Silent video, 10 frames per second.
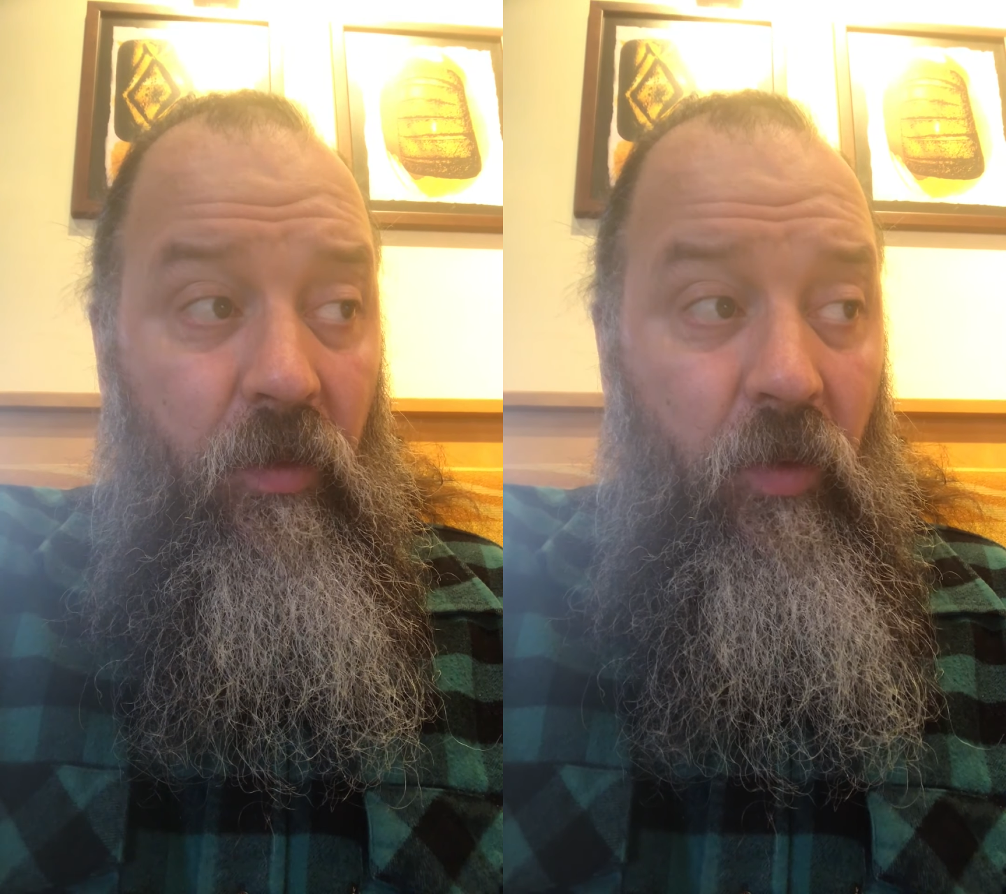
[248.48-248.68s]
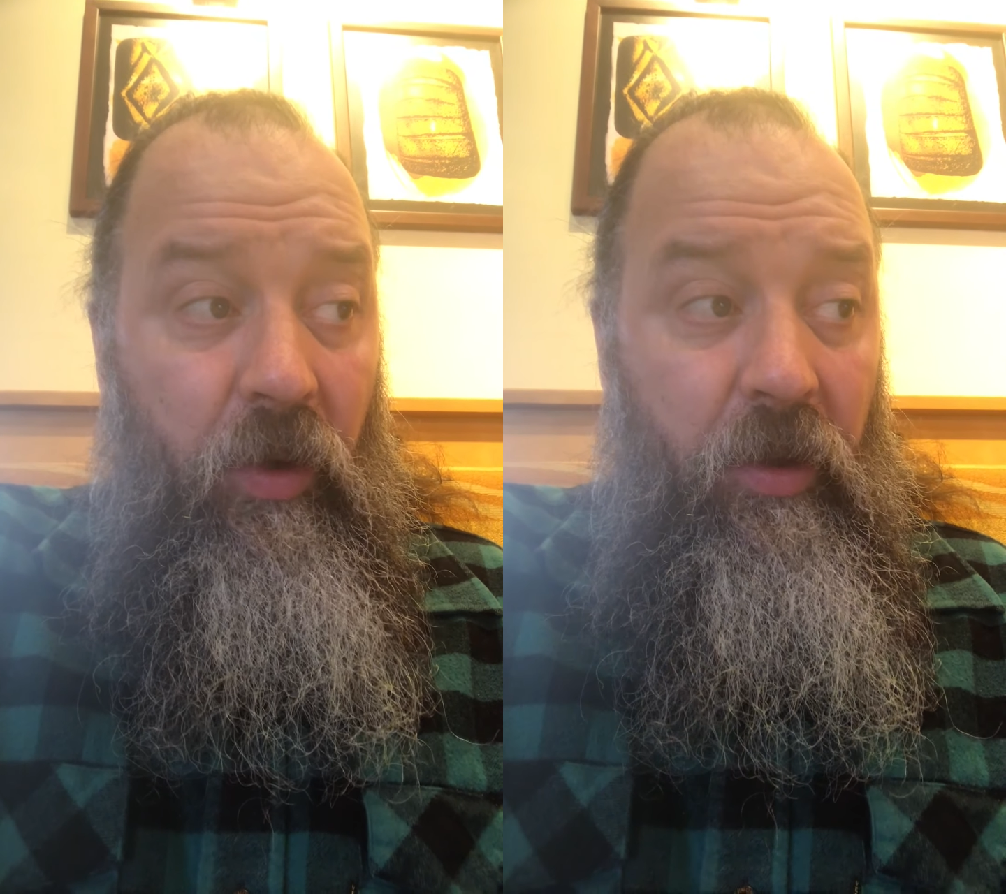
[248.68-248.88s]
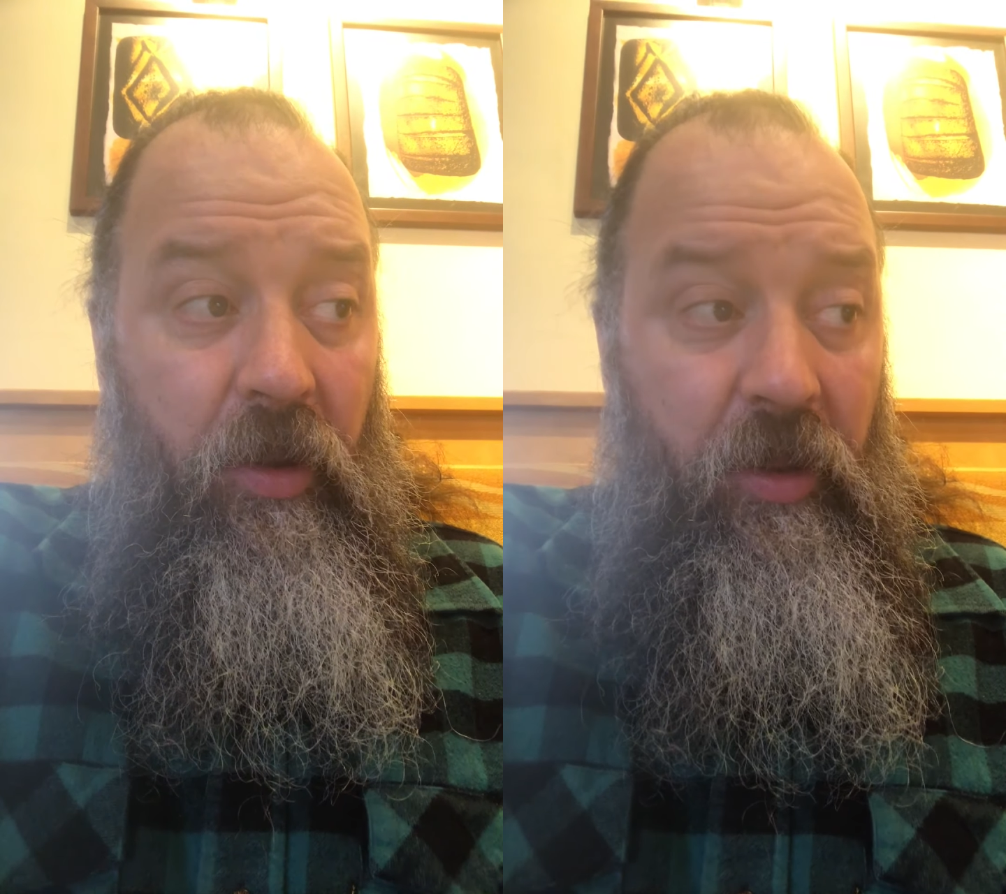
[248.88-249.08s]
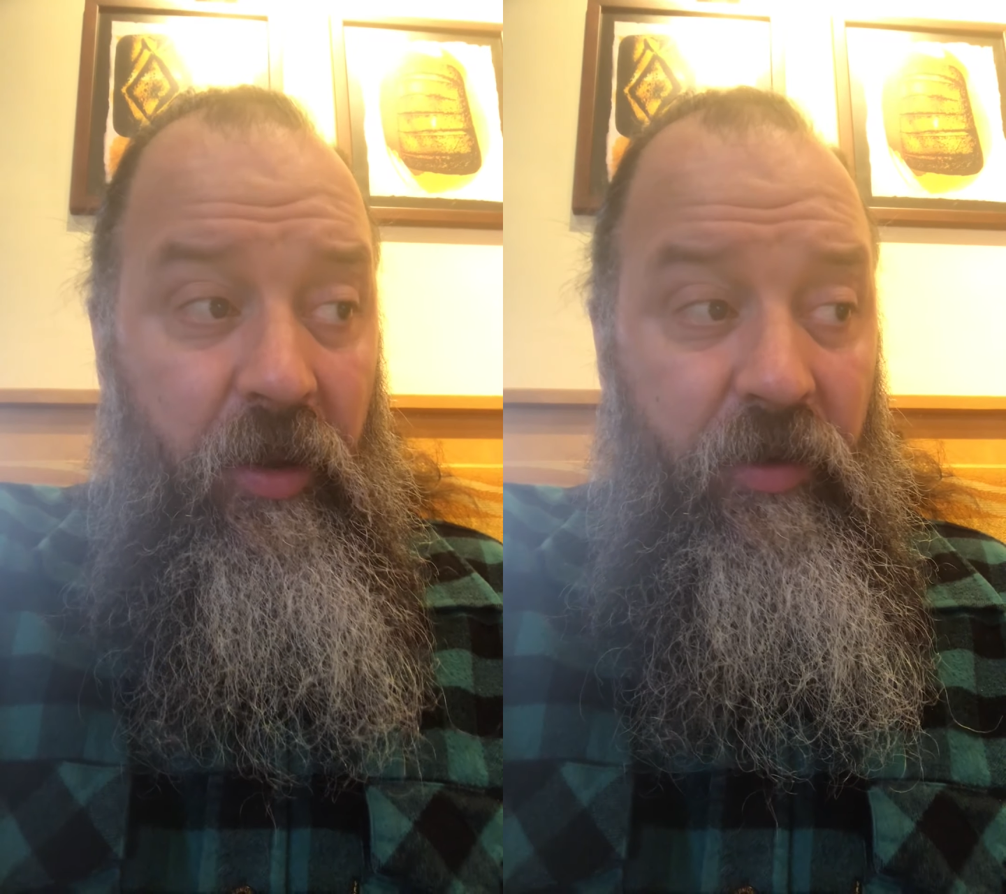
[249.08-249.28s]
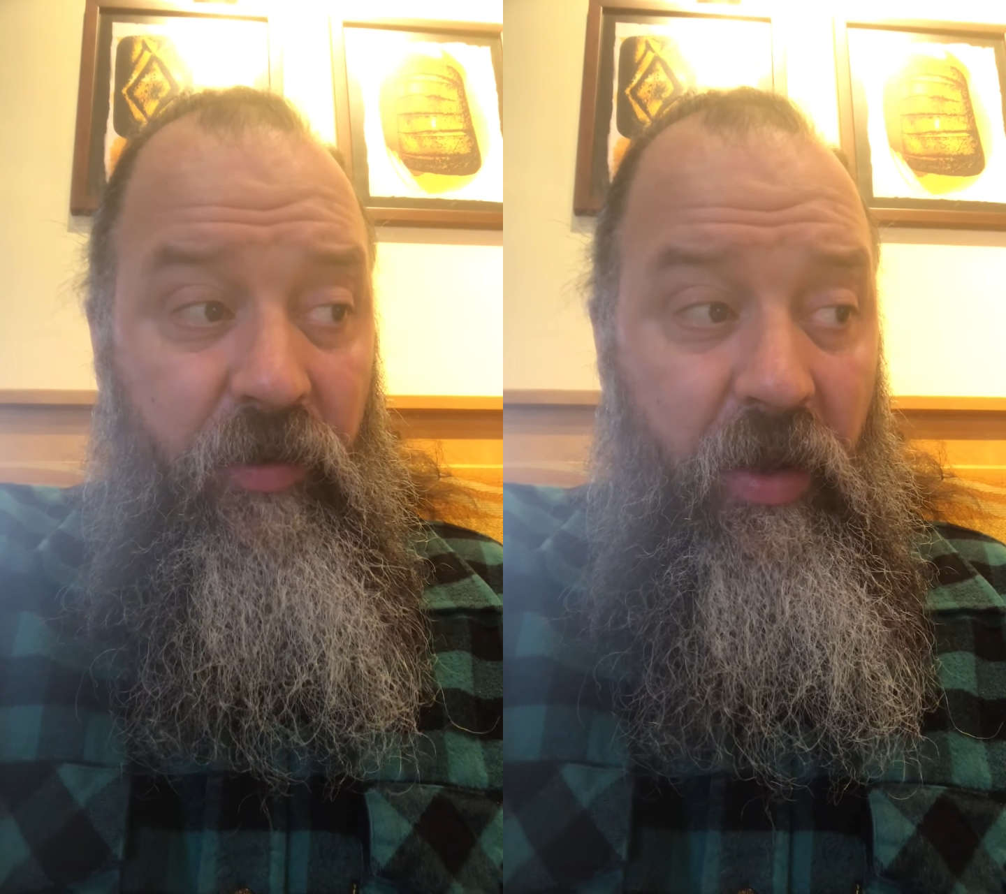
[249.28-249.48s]
one of the
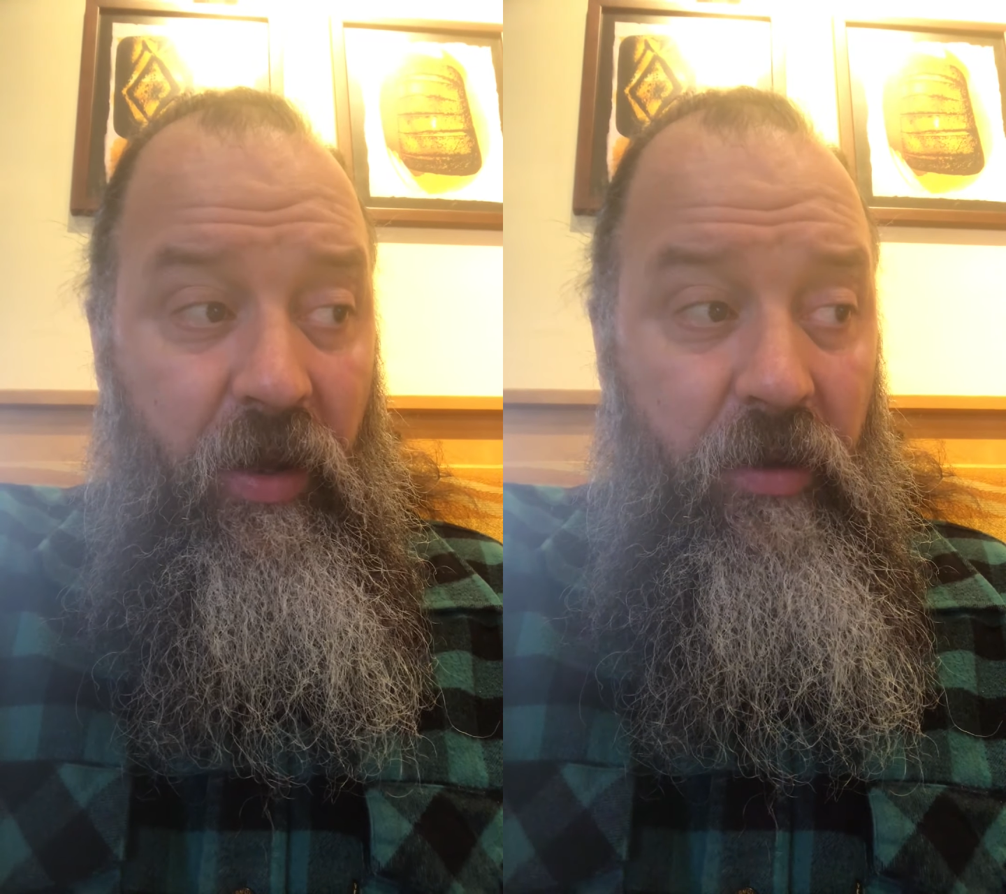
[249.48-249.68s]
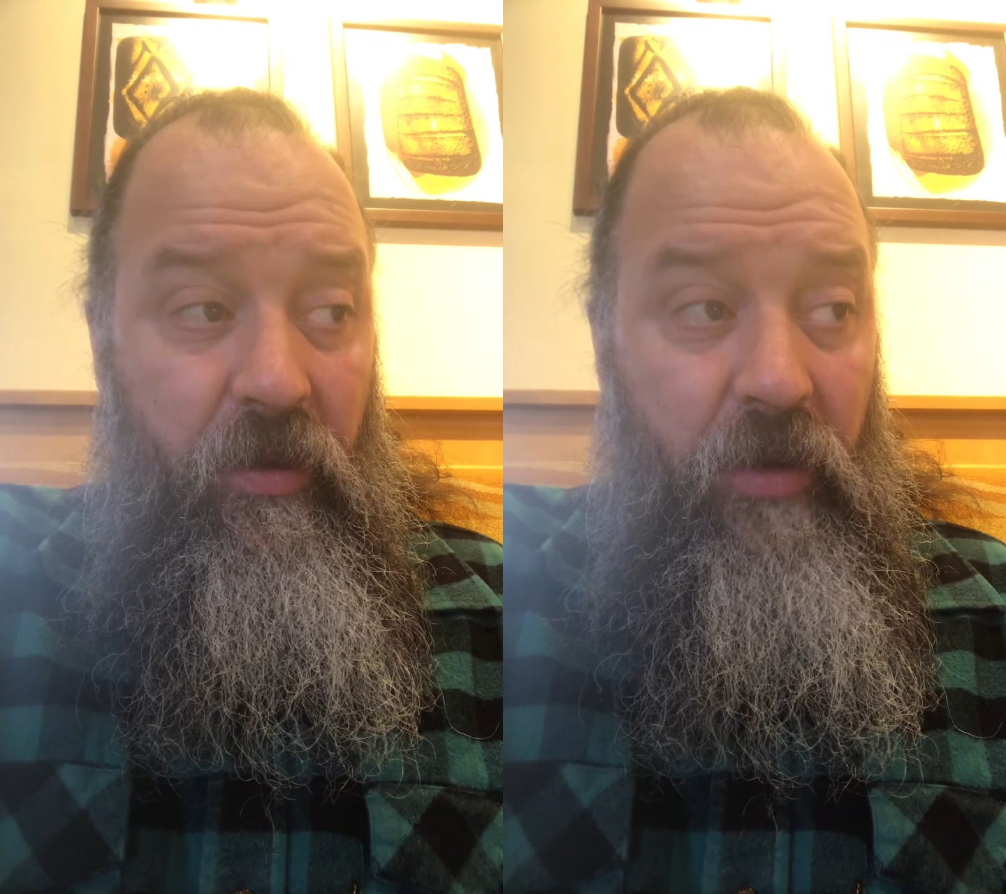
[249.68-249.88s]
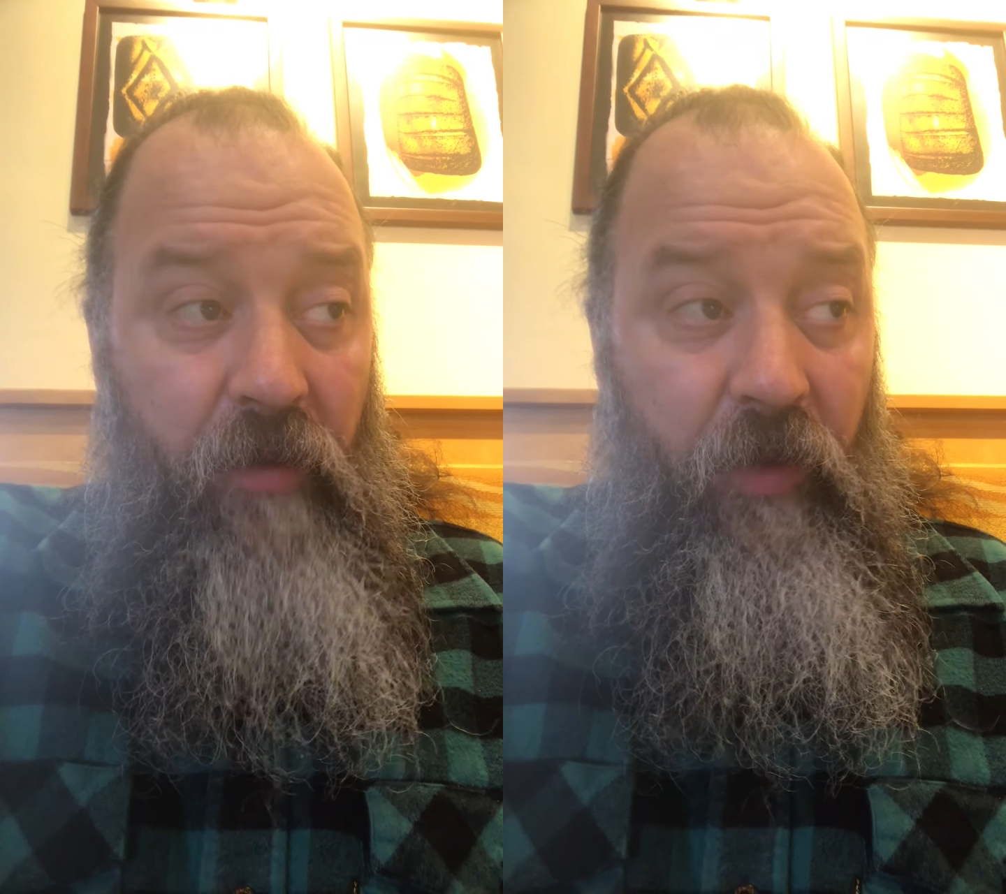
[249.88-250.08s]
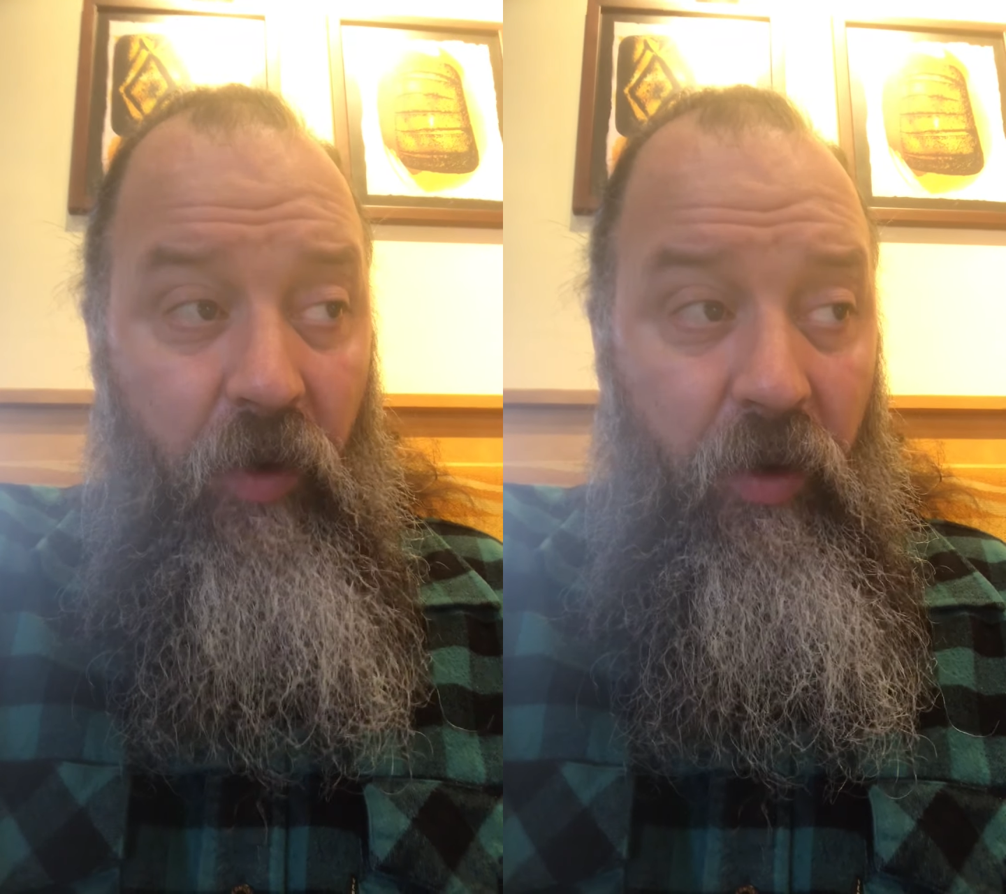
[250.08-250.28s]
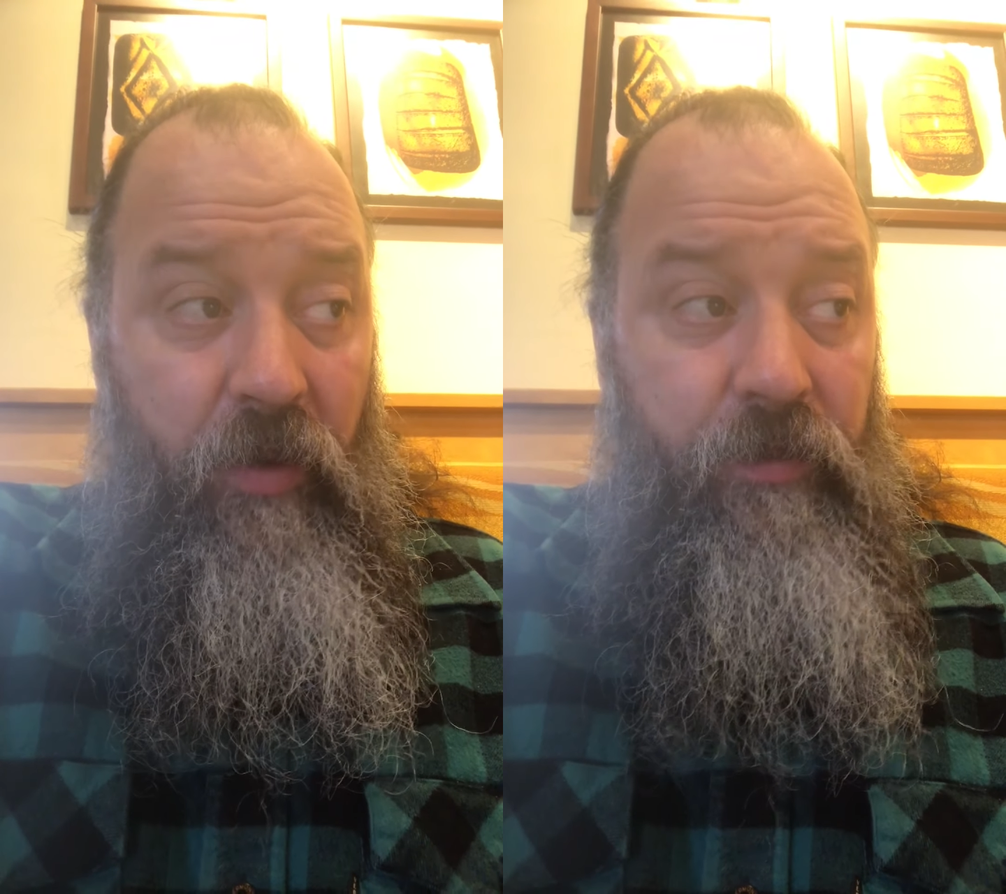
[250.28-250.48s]
things that I've
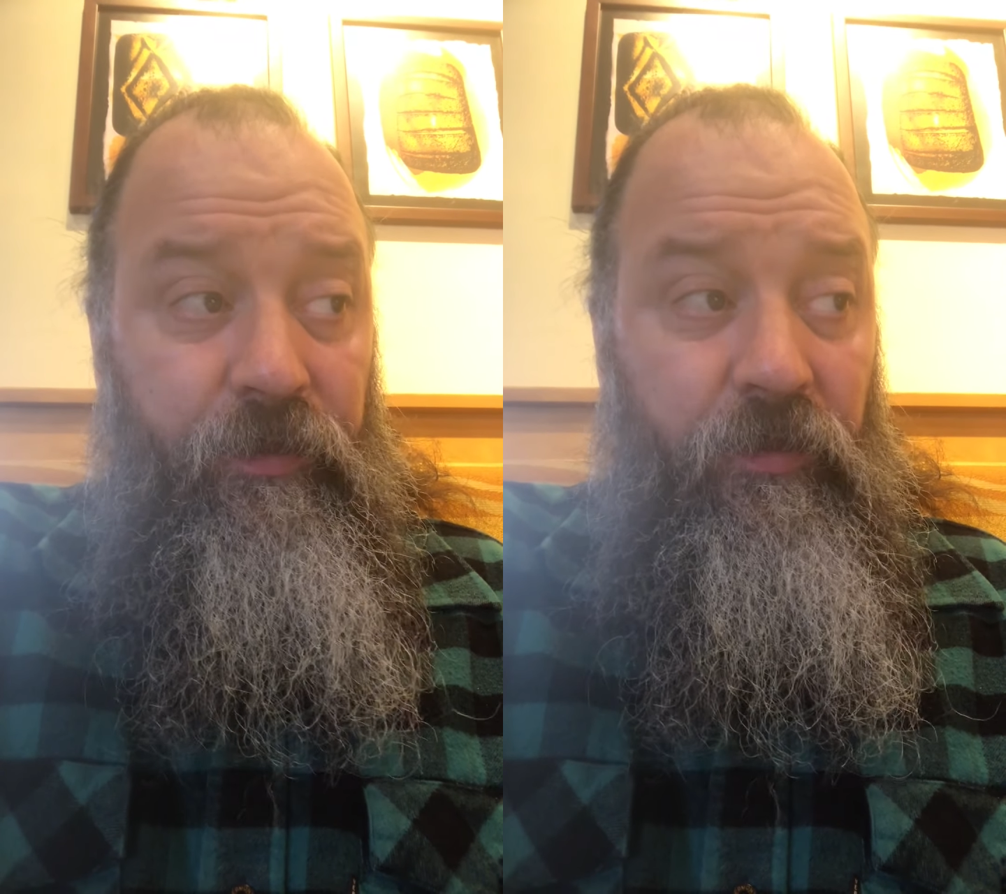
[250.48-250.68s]
heard